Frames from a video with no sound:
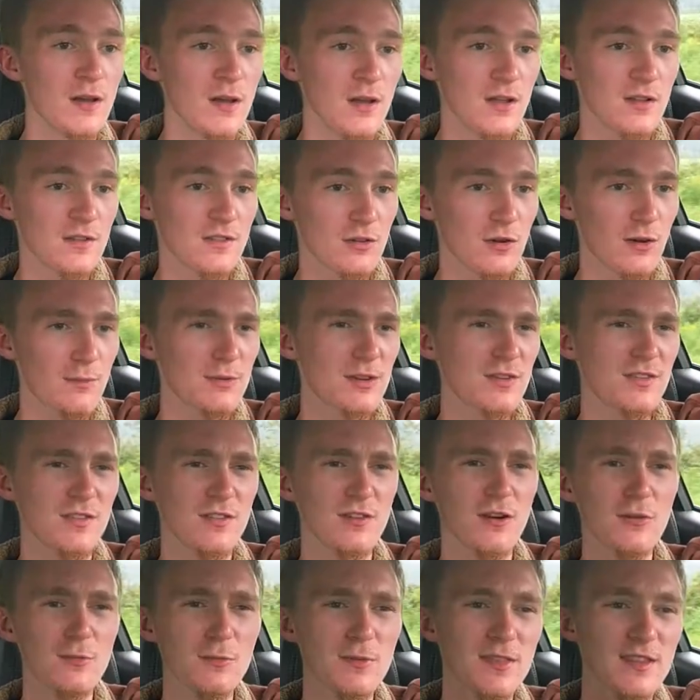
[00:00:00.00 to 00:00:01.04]
So I'm going to
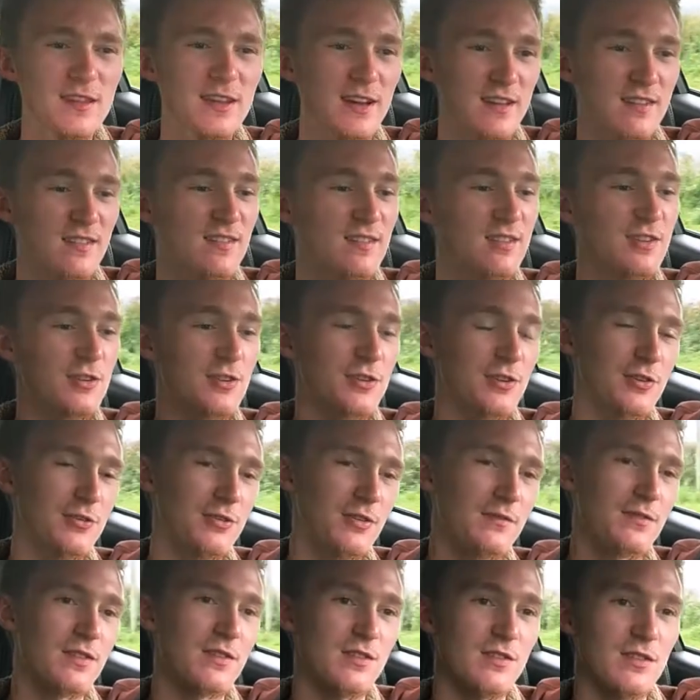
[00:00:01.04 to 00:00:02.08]
start with the exterior
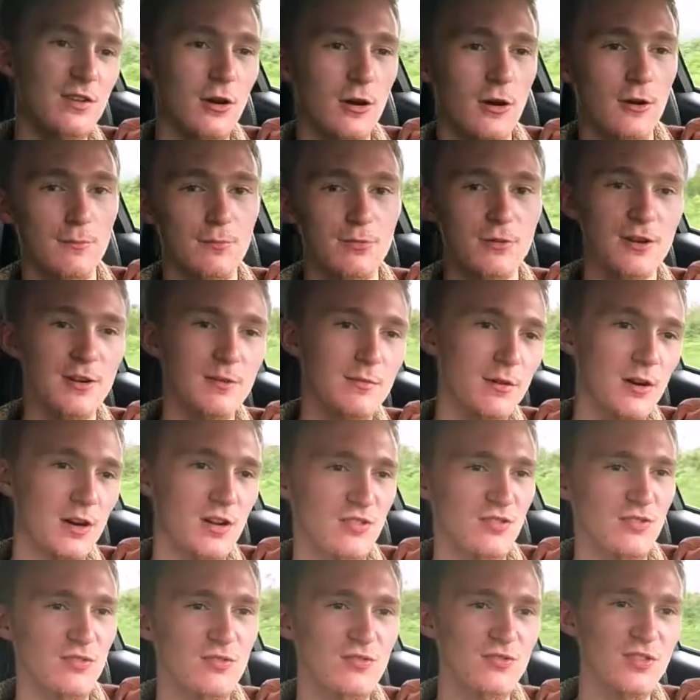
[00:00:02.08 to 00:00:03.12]
of this car pretty
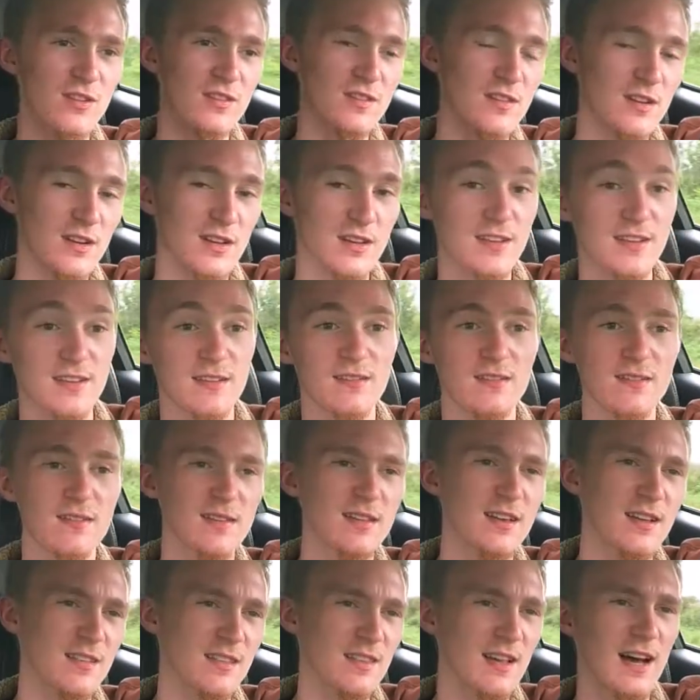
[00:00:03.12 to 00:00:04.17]
much, just going to
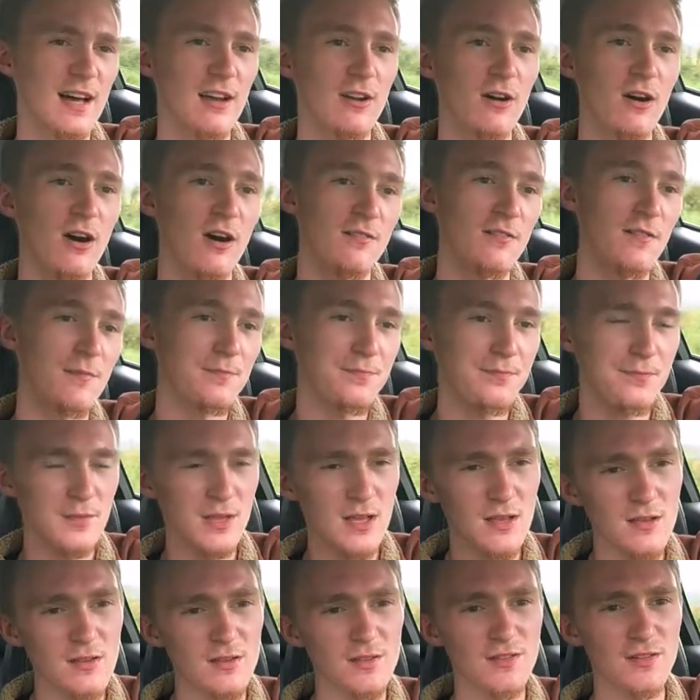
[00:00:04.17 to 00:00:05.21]
kick that off.
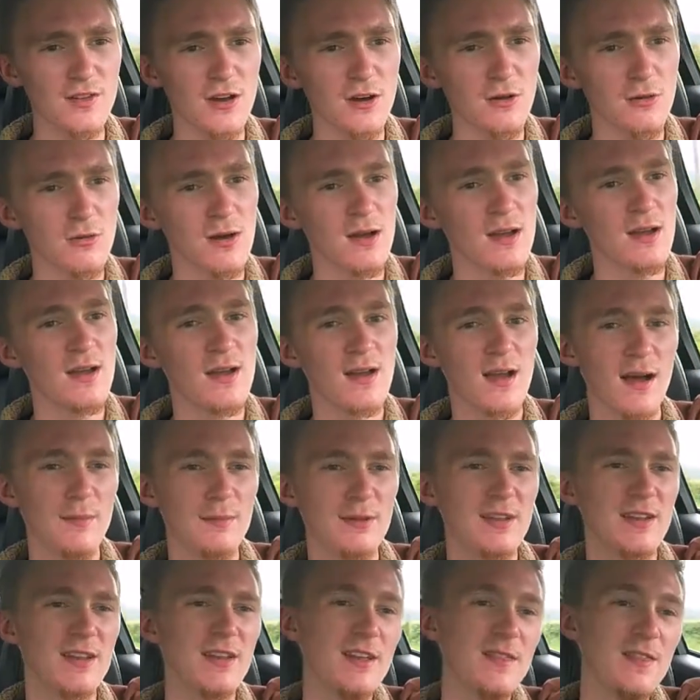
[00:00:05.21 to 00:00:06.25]
So, I
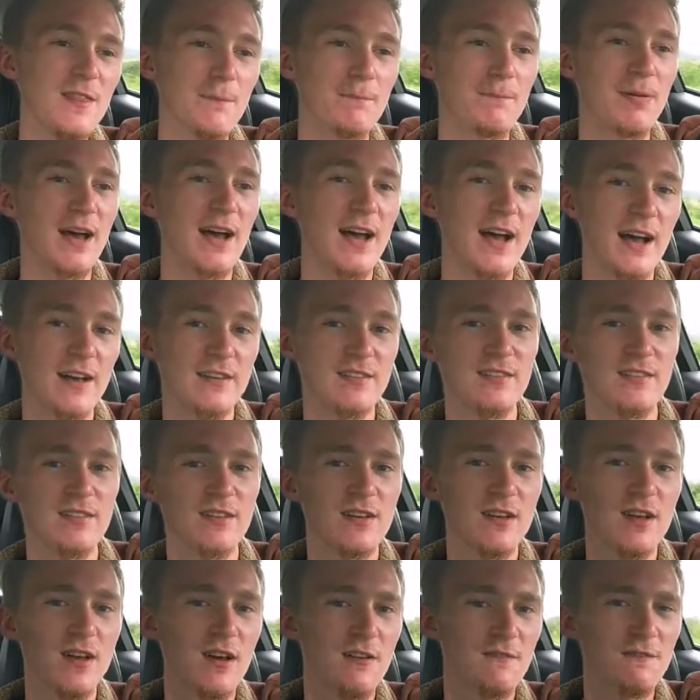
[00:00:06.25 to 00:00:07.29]
mean, in the past,
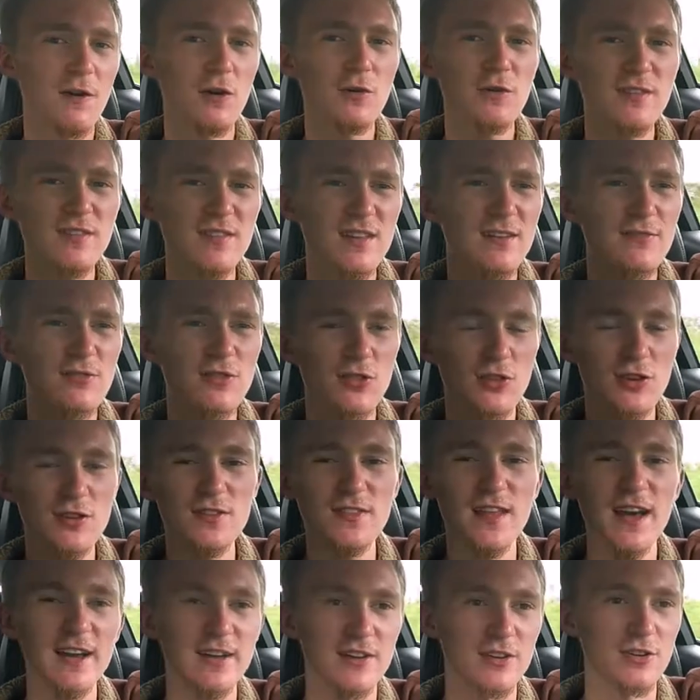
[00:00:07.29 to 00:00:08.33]
Focus never looked
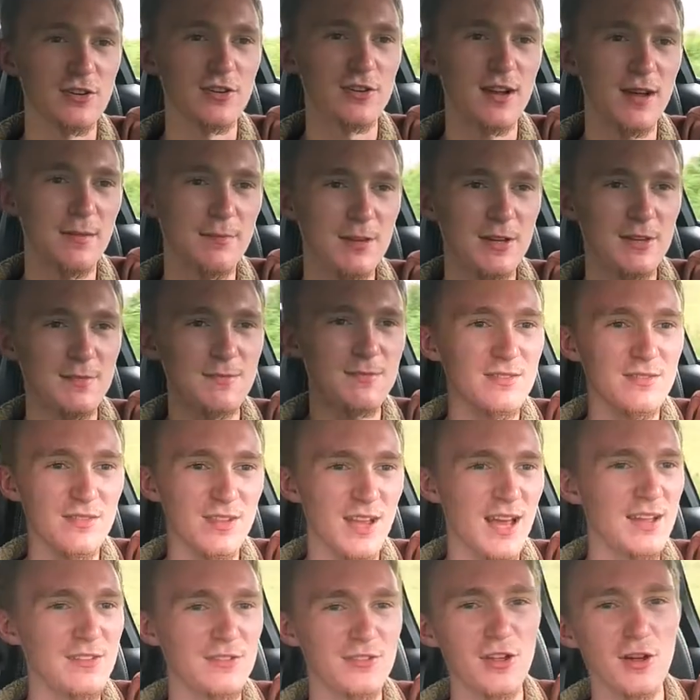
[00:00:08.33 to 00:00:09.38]
that good. I mean,
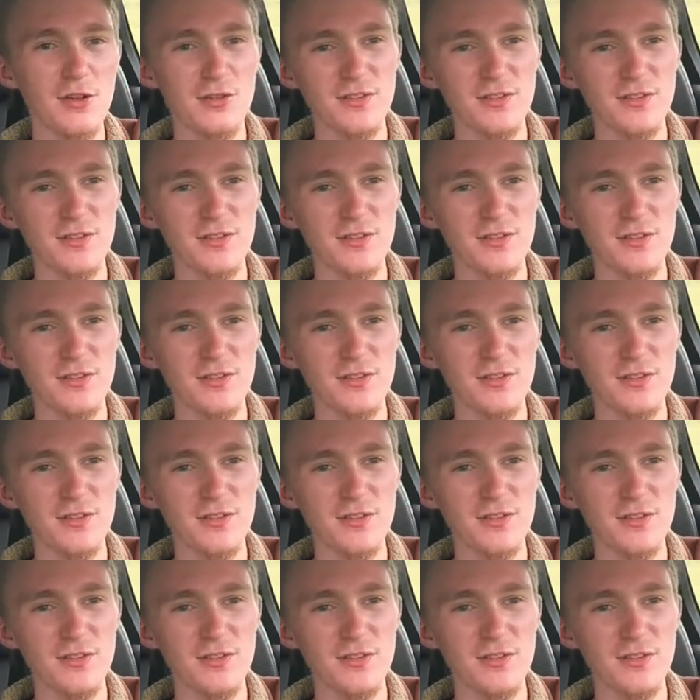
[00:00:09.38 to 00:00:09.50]
had no